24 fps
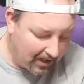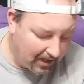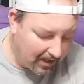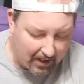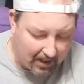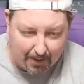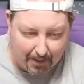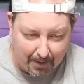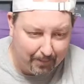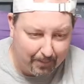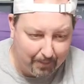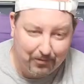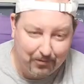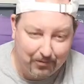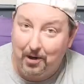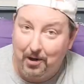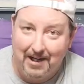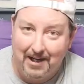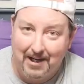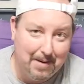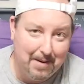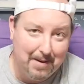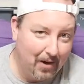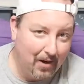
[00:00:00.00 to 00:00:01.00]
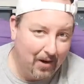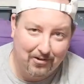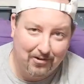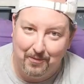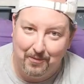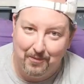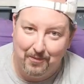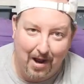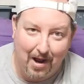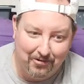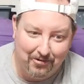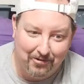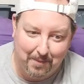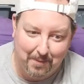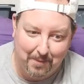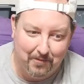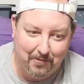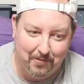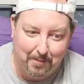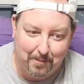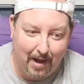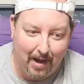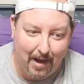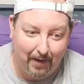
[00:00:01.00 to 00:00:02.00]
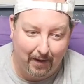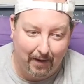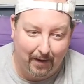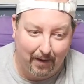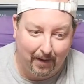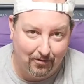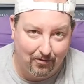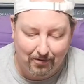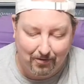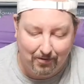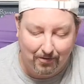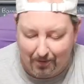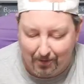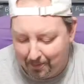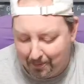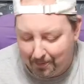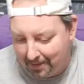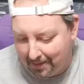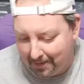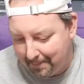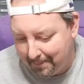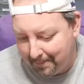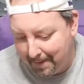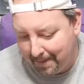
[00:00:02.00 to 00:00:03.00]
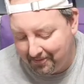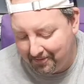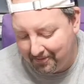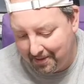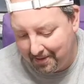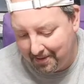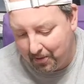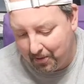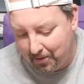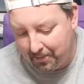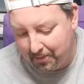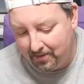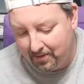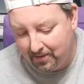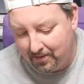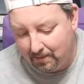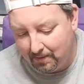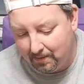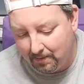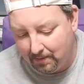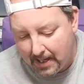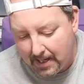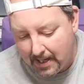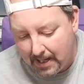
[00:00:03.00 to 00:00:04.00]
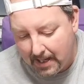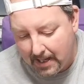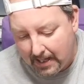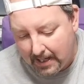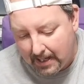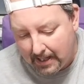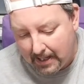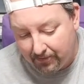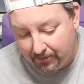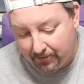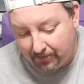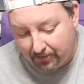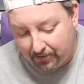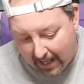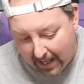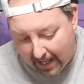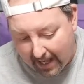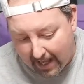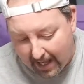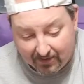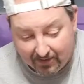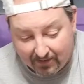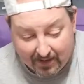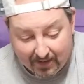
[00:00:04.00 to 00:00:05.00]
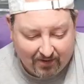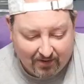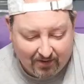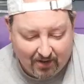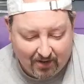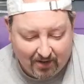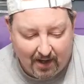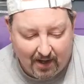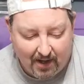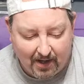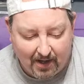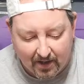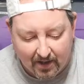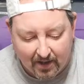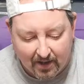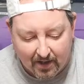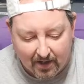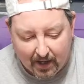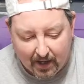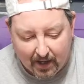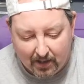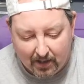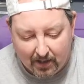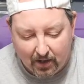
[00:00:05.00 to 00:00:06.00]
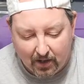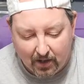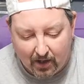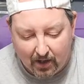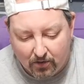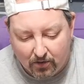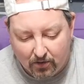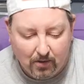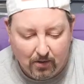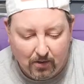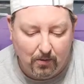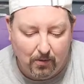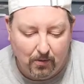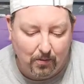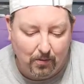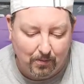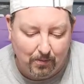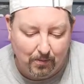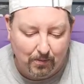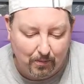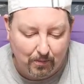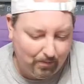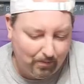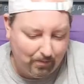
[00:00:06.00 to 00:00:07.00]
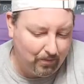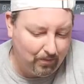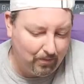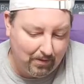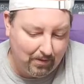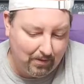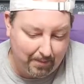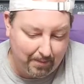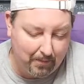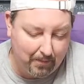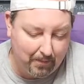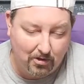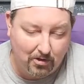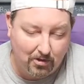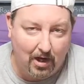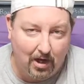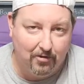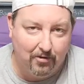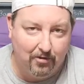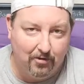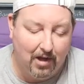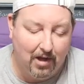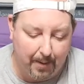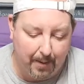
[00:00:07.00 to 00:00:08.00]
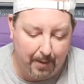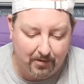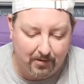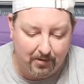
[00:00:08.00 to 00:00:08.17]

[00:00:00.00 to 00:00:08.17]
Um, sorry, I keep watching the rattlesnake move in the background. She's gonna do the babies any moment too, and so that's that's on us. And and two, we, I mean we changed tubs.